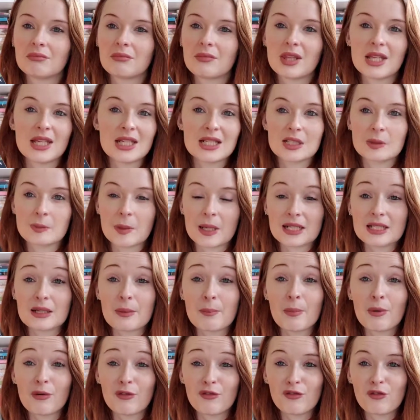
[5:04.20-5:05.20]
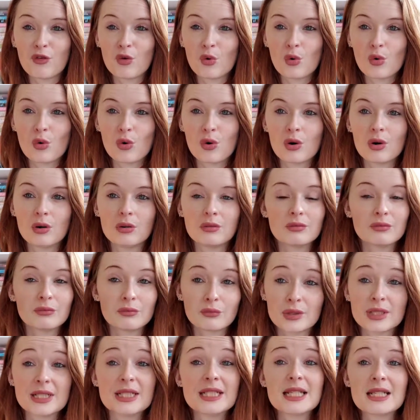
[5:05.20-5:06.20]
the inspector before
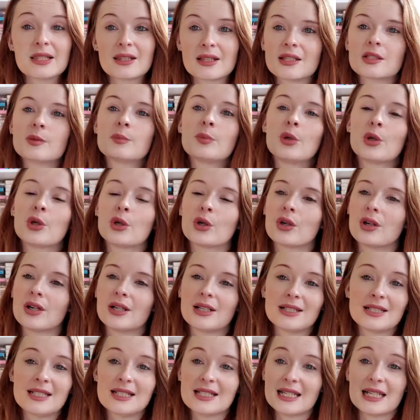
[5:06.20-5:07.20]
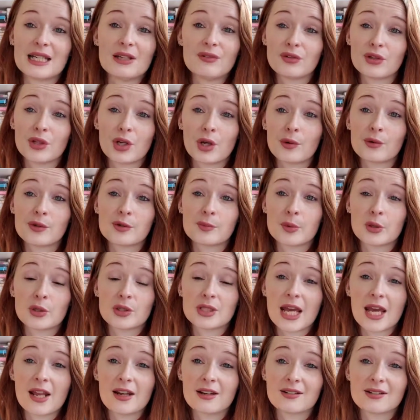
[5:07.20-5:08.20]
reading this book. I didn't even know it was book
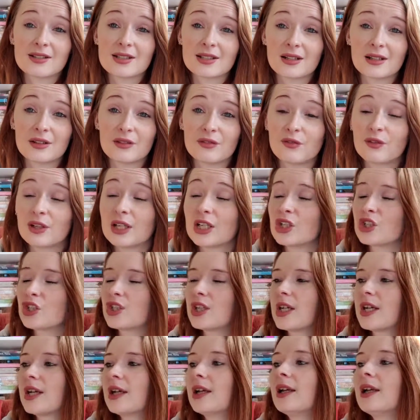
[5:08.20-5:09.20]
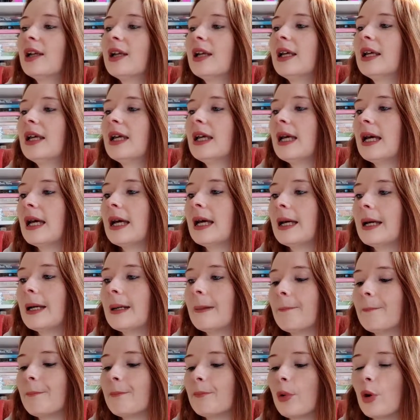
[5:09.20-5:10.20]
10 until I'd finished it.
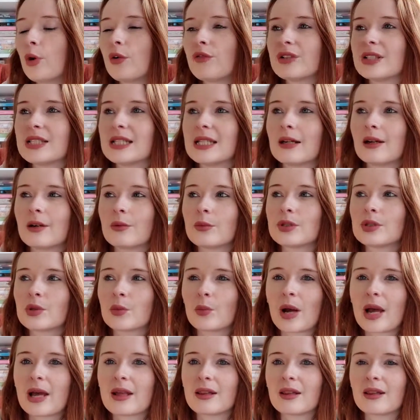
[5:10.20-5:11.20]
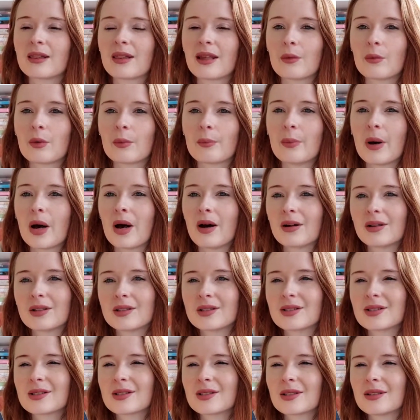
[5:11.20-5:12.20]
But obviously I was aware that there were
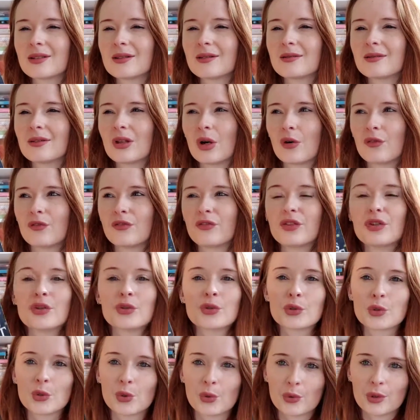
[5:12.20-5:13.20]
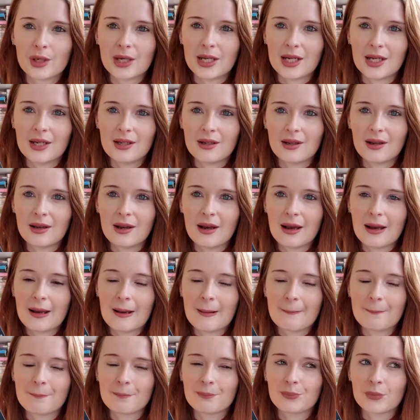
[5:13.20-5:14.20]
parts of the story,
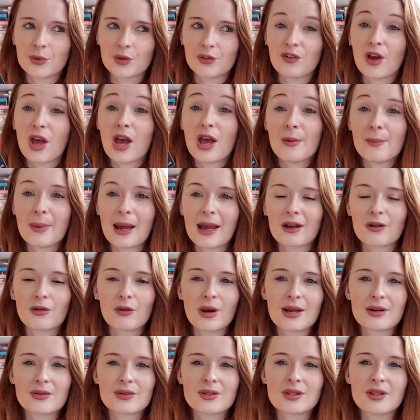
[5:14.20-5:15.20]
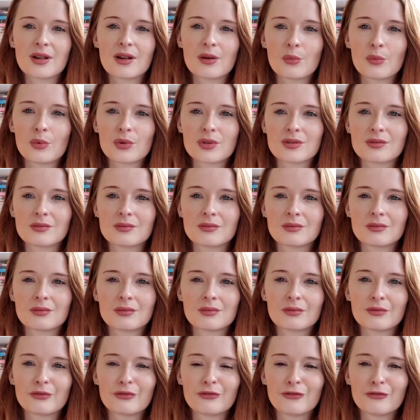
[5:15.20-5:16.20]
of her background that I wasn't
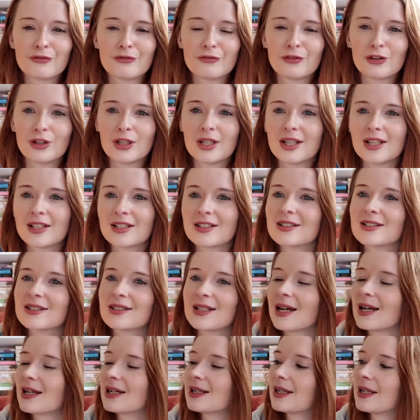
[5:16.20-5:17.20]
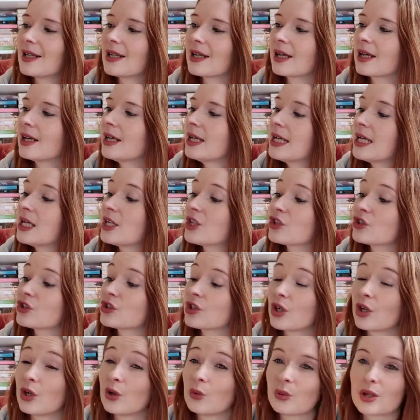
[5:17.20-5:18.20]
fully understanding.
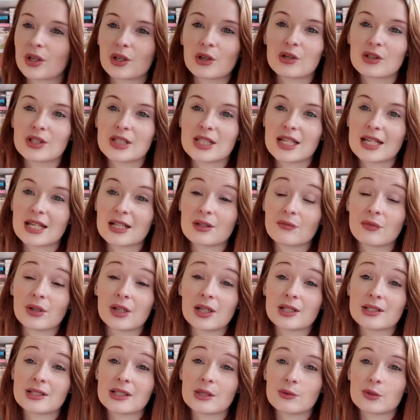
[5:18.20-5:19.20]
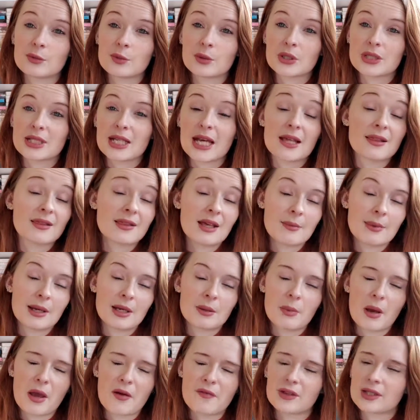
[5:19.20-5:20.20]
So when I got to the end and realized it was book 10, that
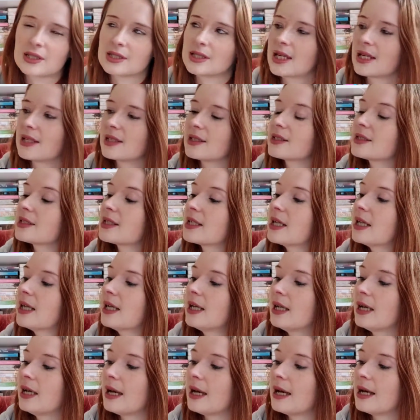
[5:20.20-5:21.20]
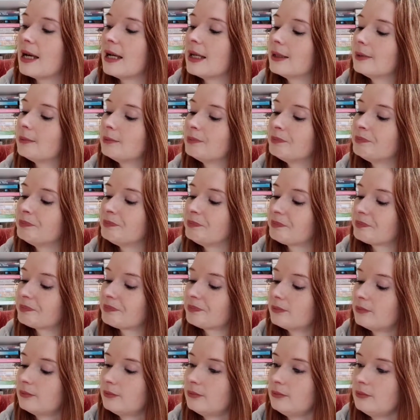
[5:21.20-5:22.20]
made perfect sense.
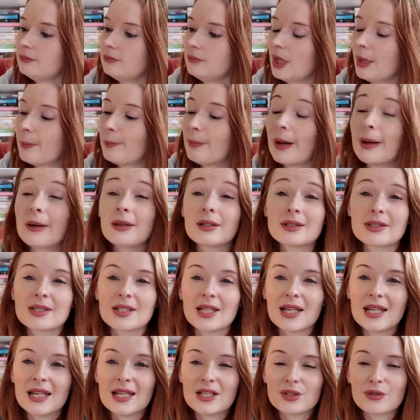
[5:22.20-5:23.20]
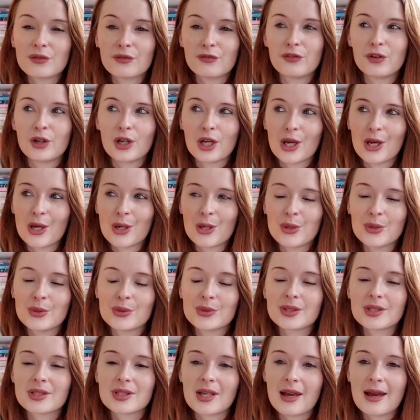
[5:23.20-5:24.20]
But it
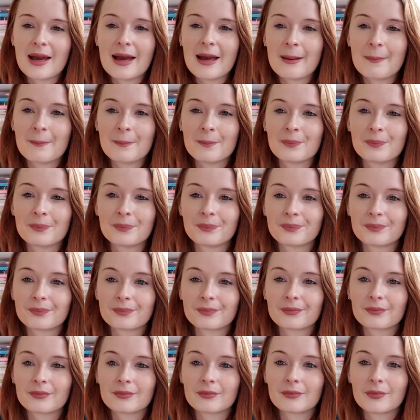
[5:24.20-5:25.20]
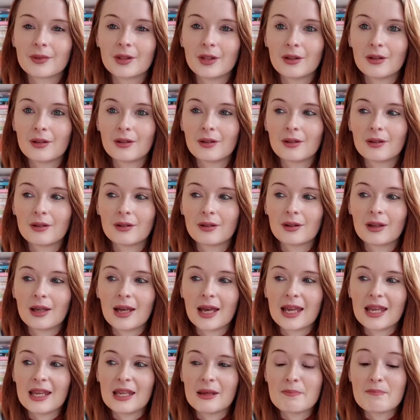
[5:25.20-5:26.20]
follows
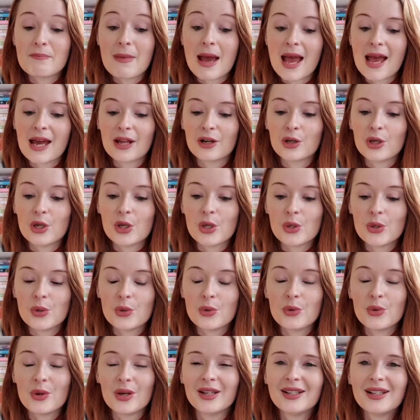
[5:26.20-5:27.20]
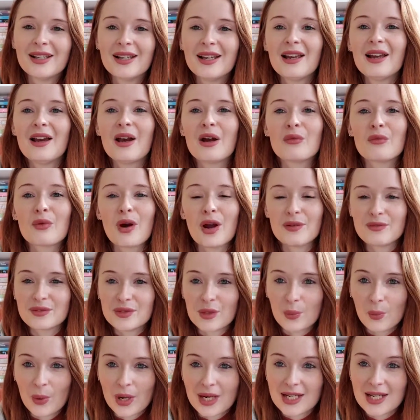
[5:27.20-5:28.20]
a man who
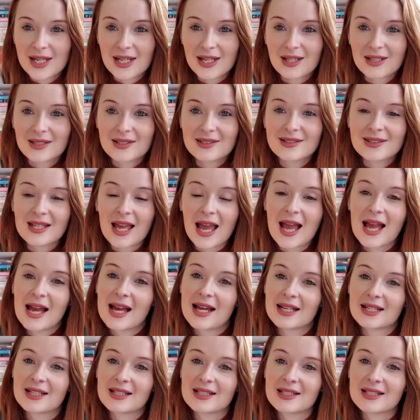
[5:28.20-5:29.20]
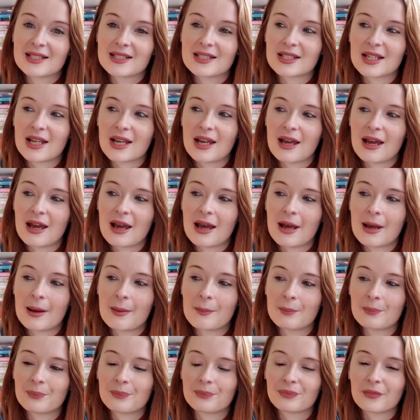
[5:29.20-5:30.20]
arrives at weddings and
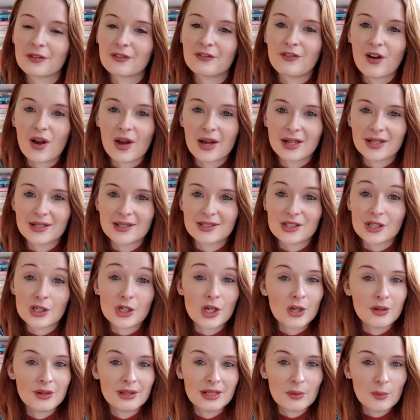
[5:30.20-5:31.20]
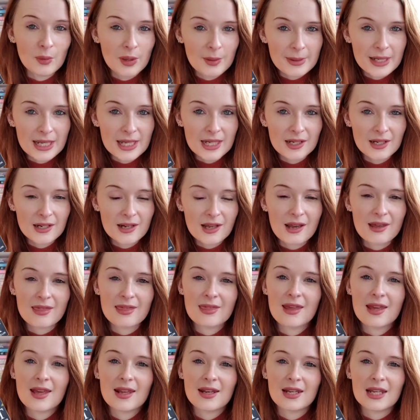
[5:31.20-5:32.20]
finds lonely women,
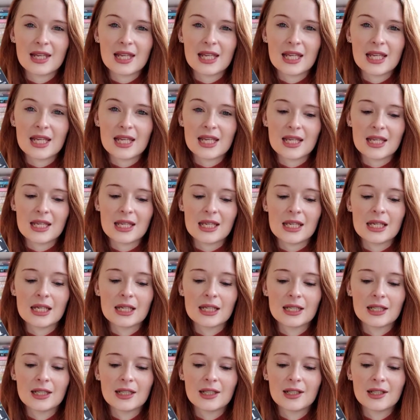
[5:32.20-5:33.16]
and then he